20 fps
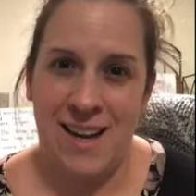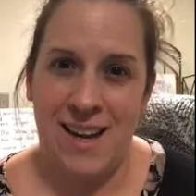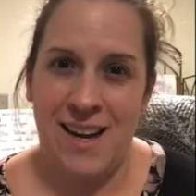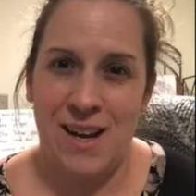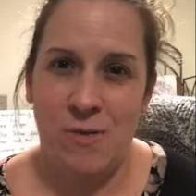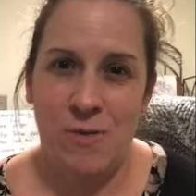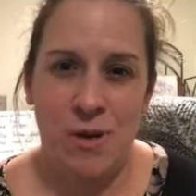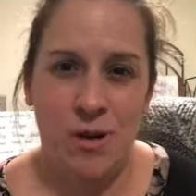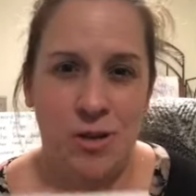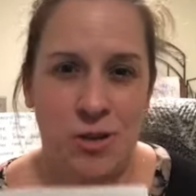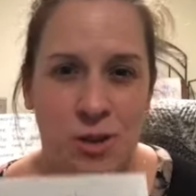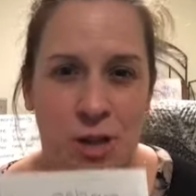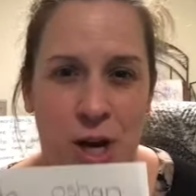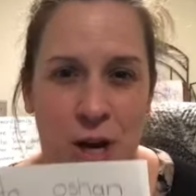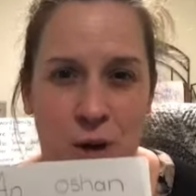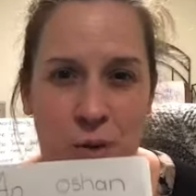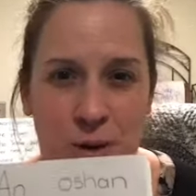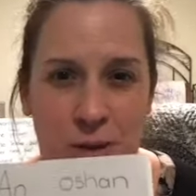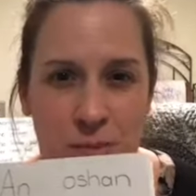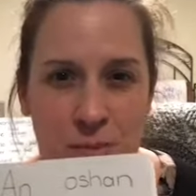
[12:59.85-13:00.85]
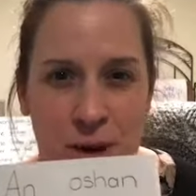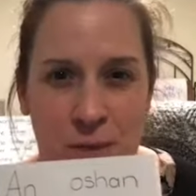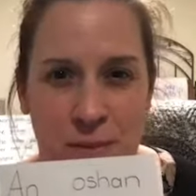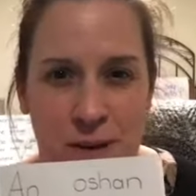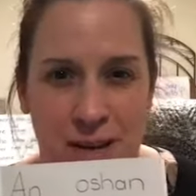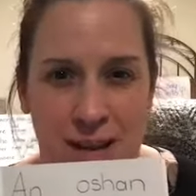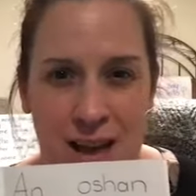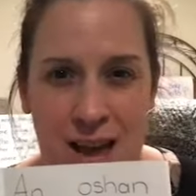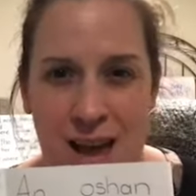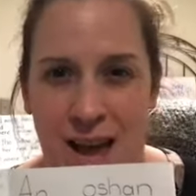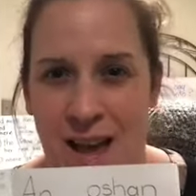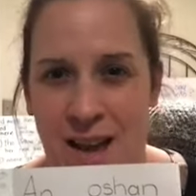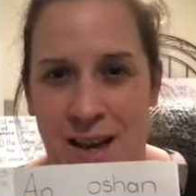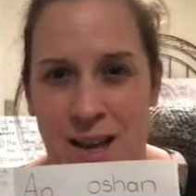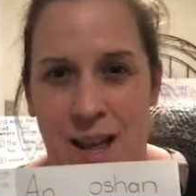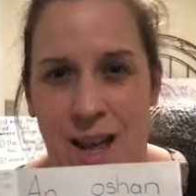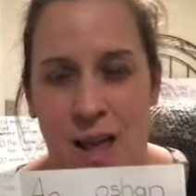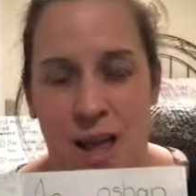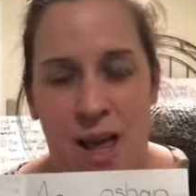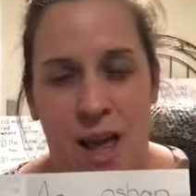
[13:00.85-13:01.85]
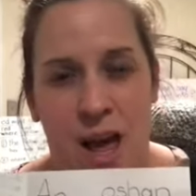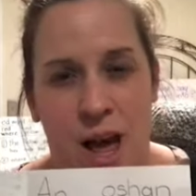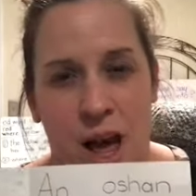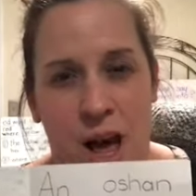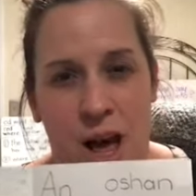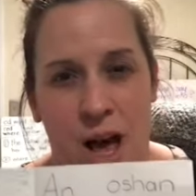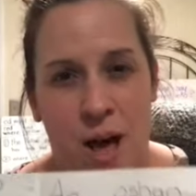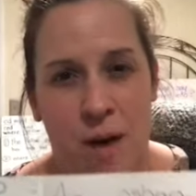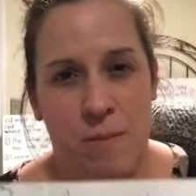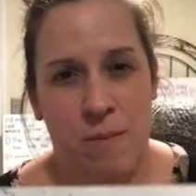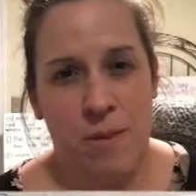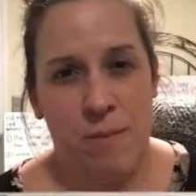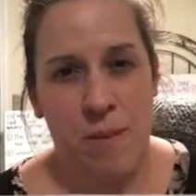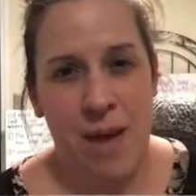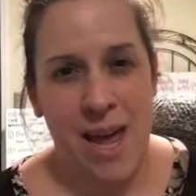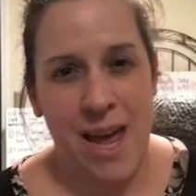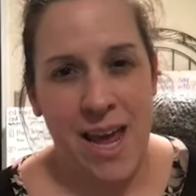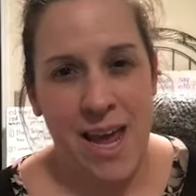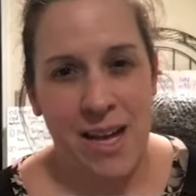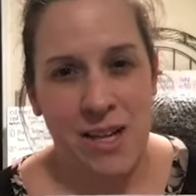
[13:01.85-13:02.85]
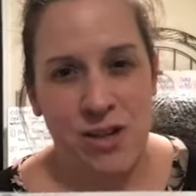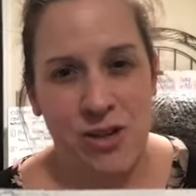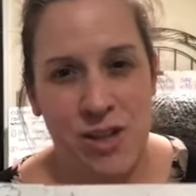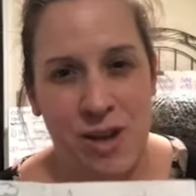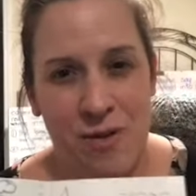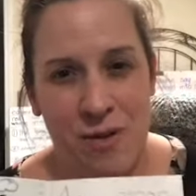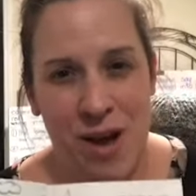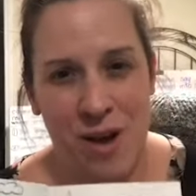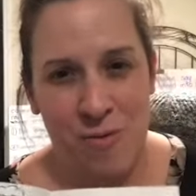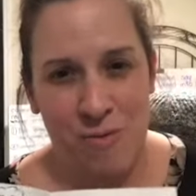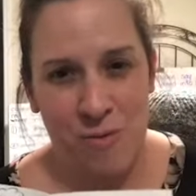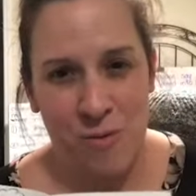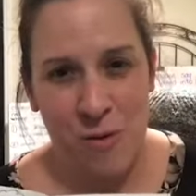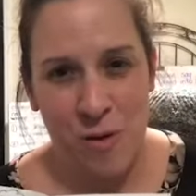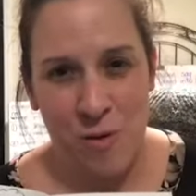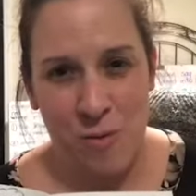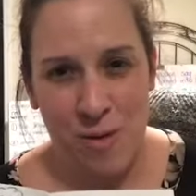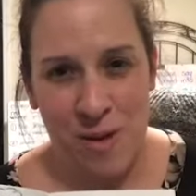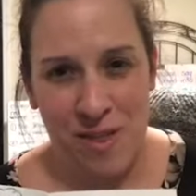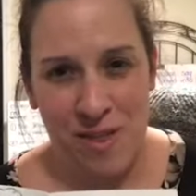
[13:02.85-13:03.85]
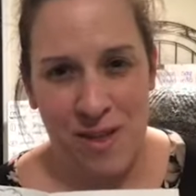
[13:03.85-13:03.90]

and I want to share with Mom and Dad the page that I wrote with